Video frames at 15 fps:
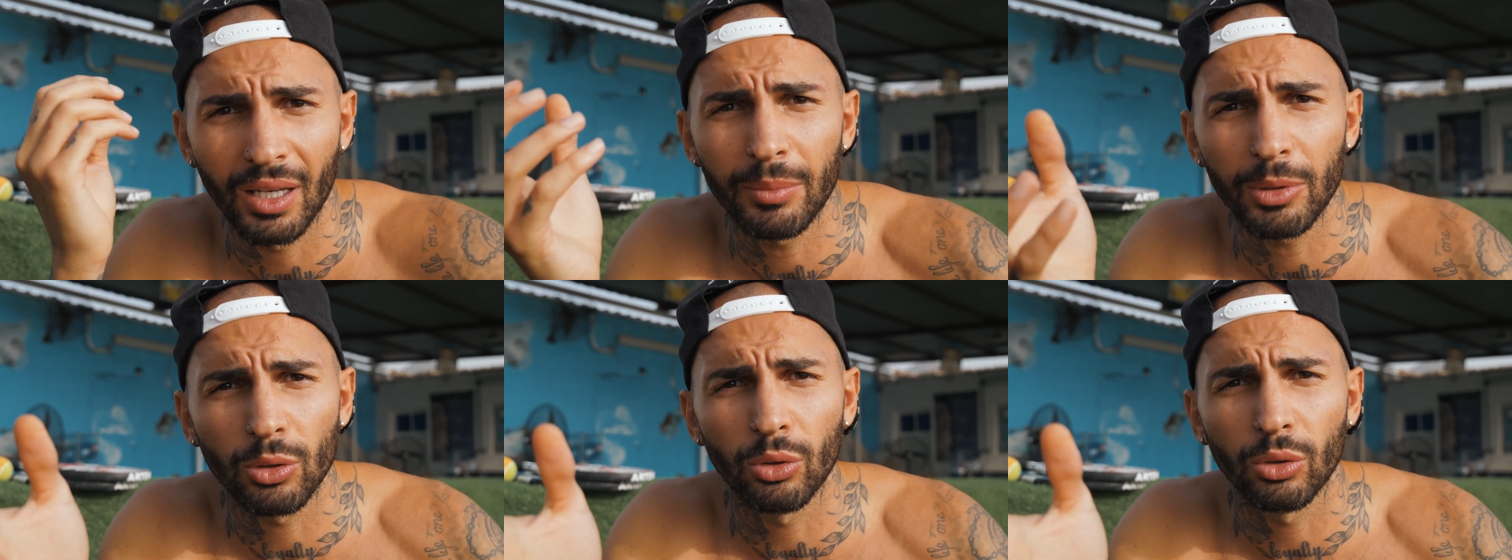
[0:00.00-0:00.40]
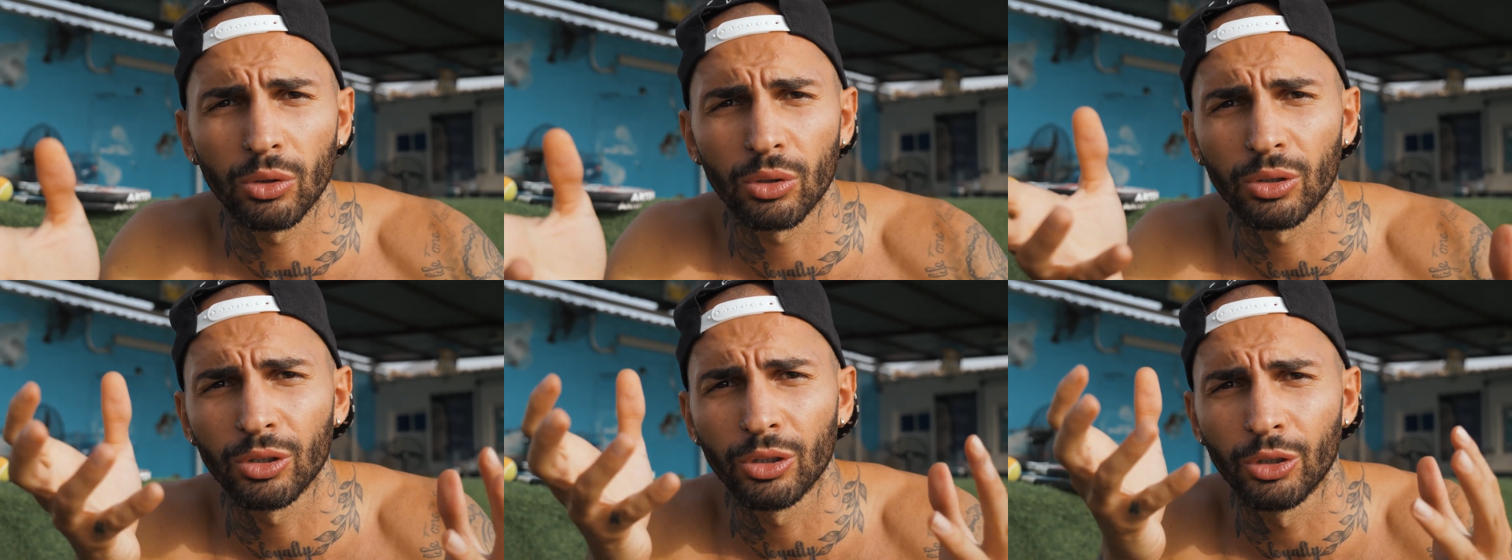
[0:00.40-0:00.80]
let me
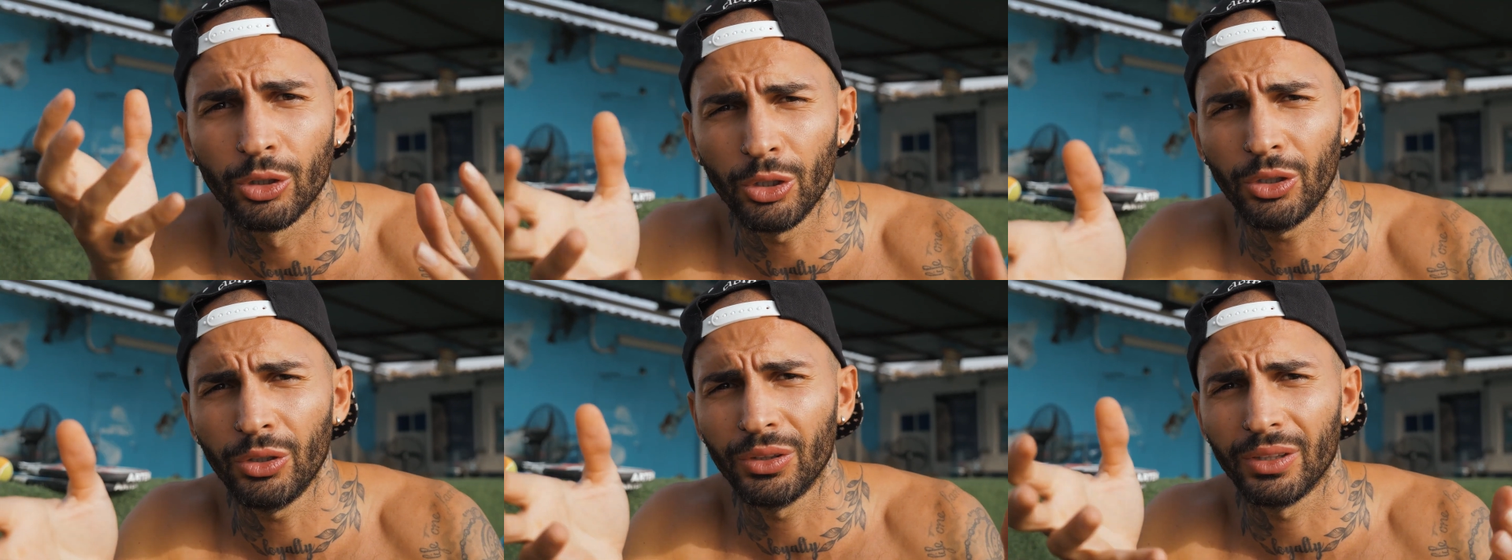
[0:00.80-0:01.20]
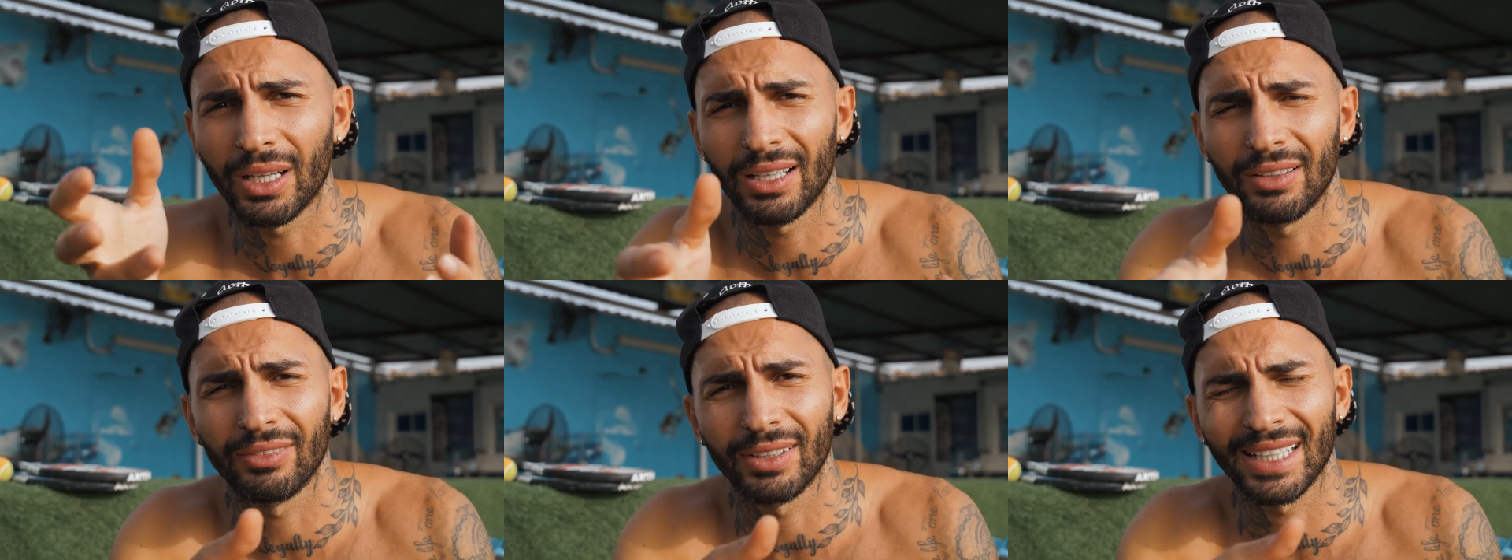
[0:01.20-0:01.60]
go learn
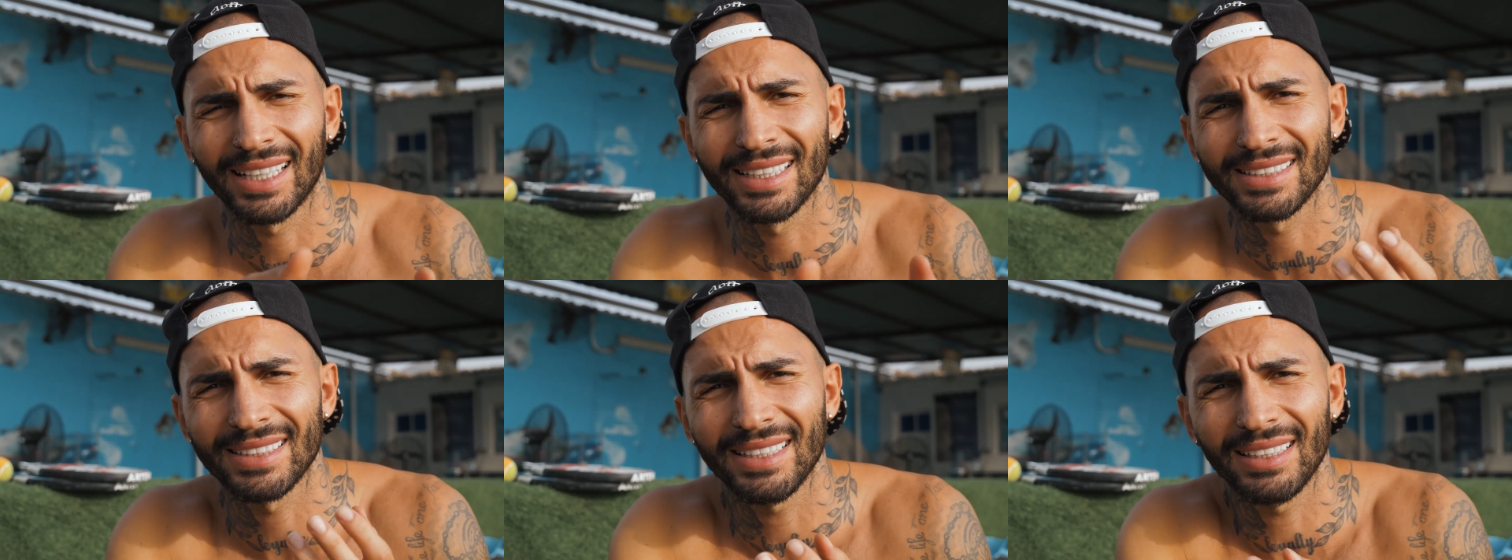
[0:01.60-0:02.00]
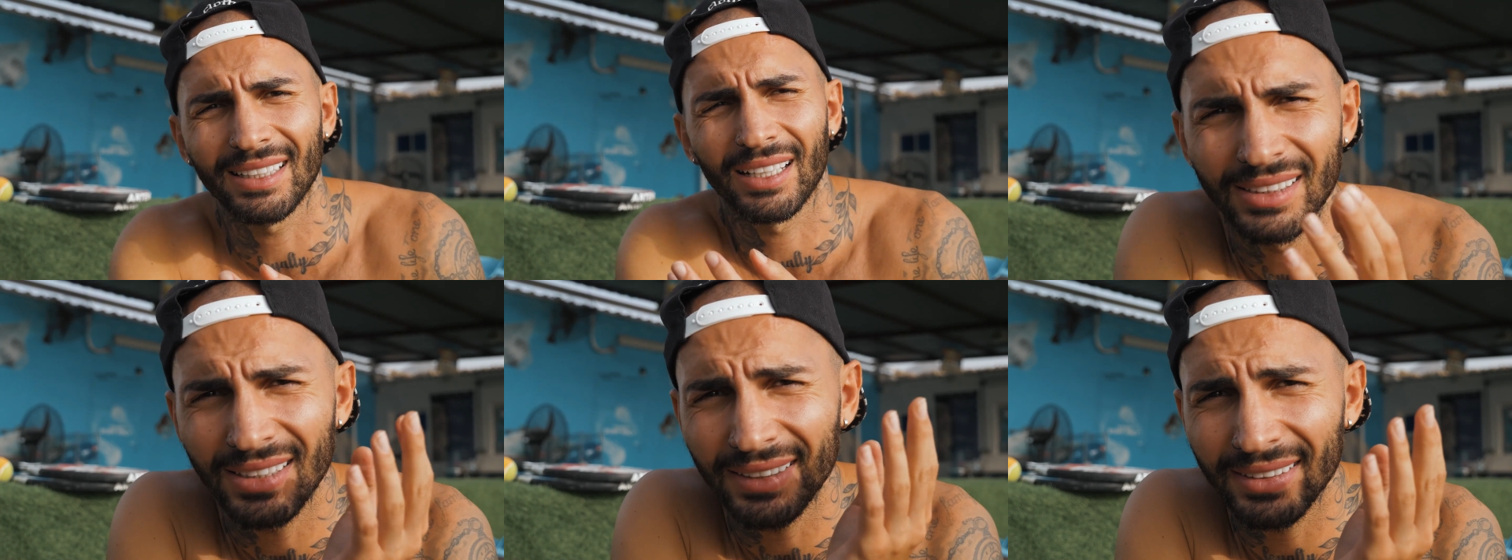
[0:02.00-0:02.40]
diving and see,
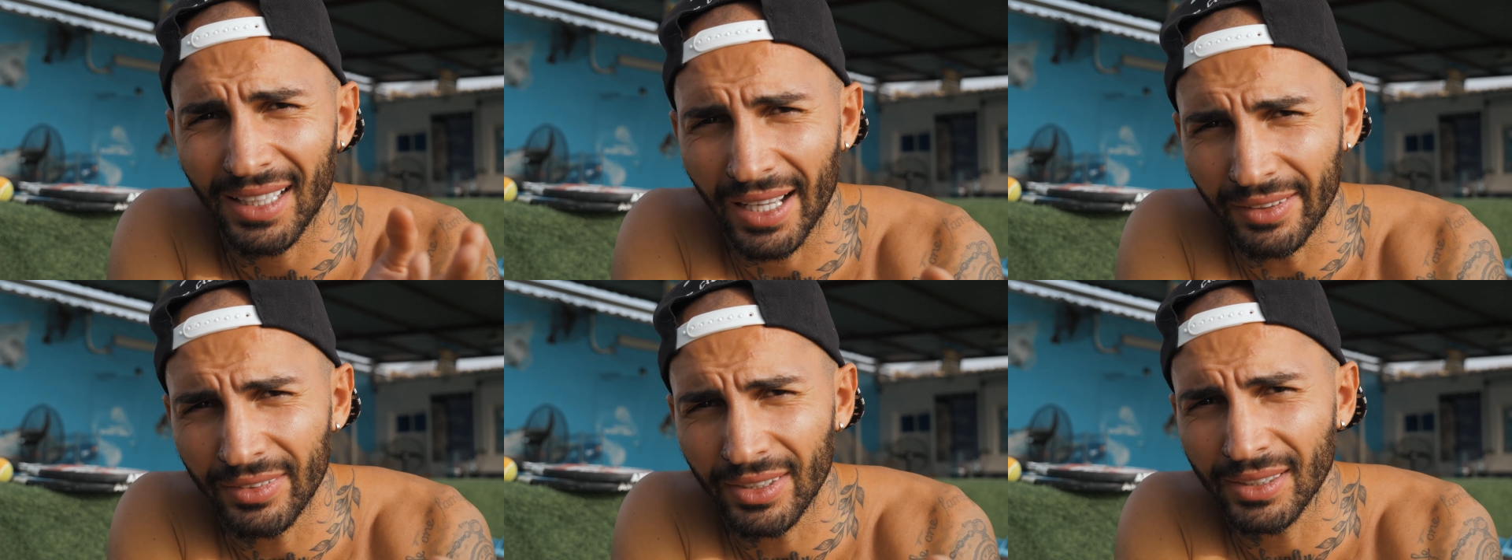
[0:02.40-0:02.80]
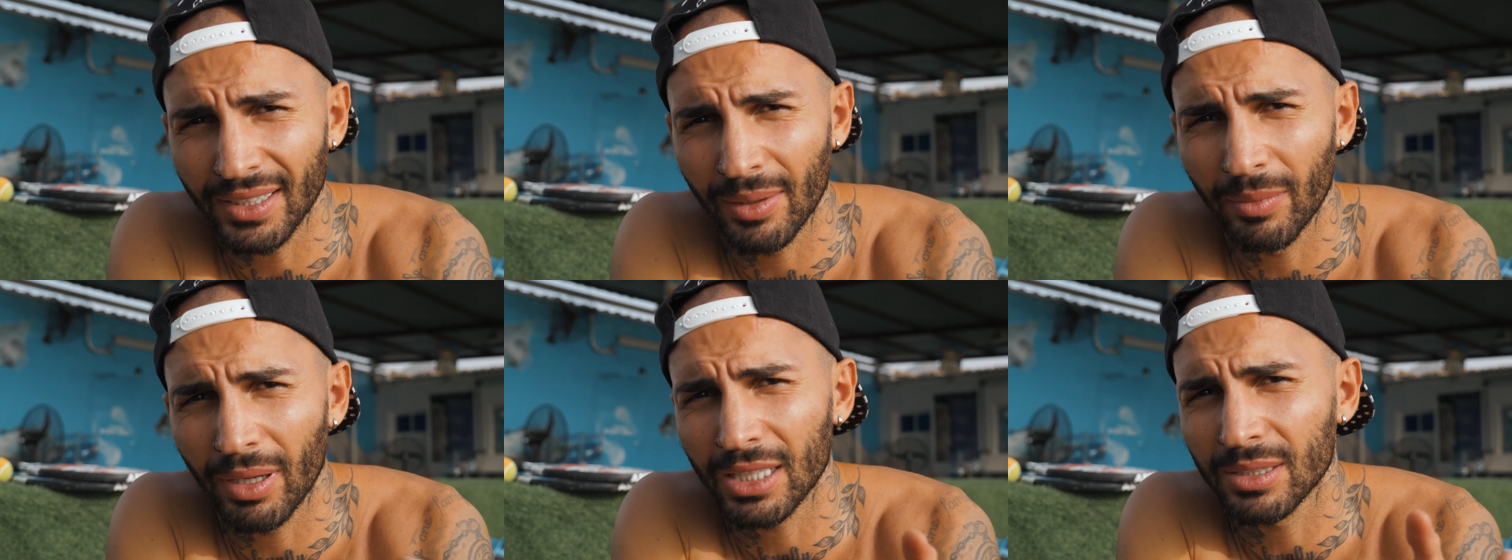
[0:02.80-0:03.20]
like, is it diving
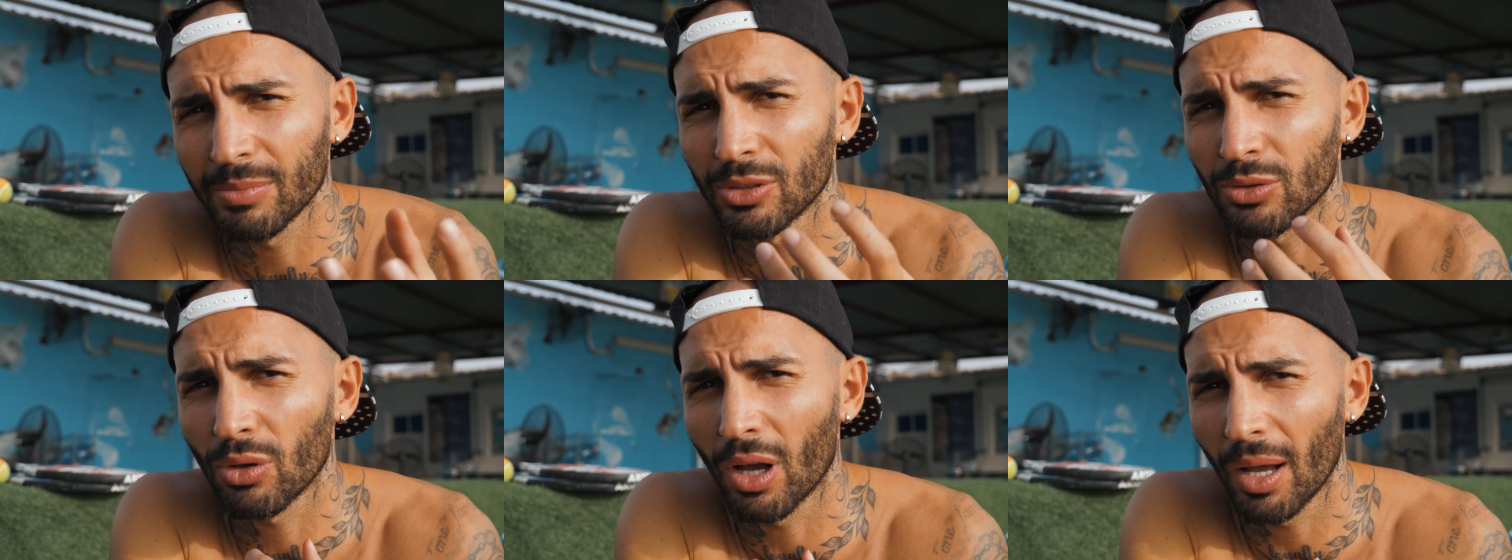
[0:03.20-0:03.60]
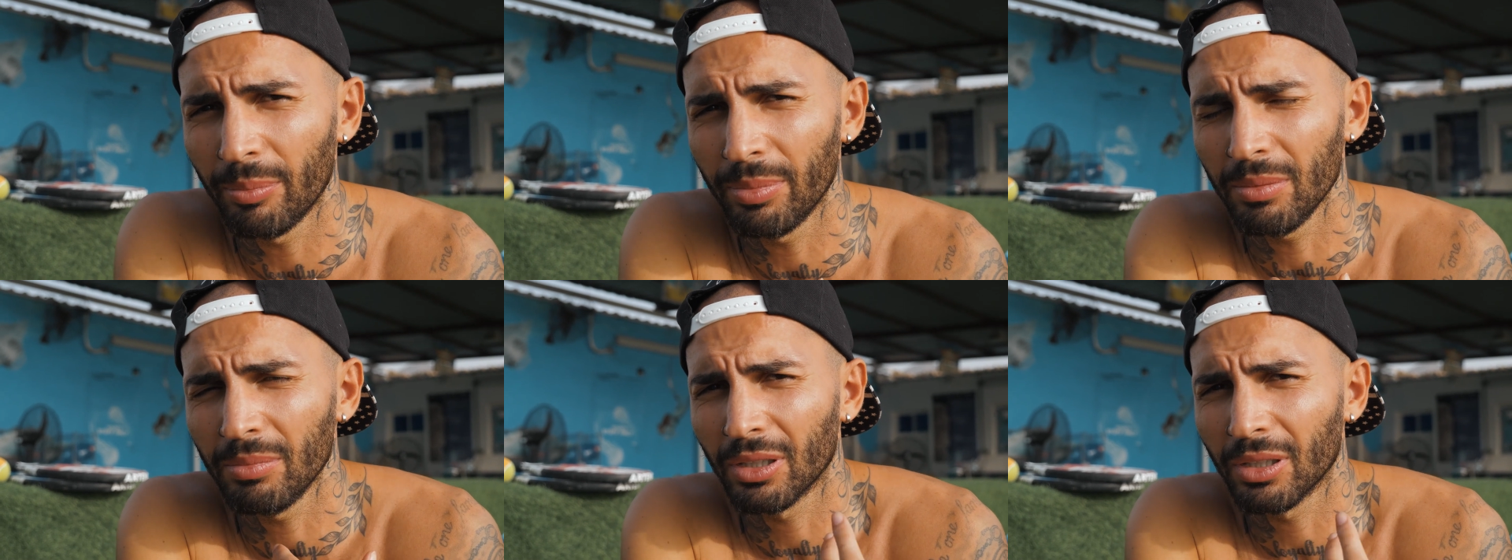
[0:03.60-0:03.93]
that makes me so happy?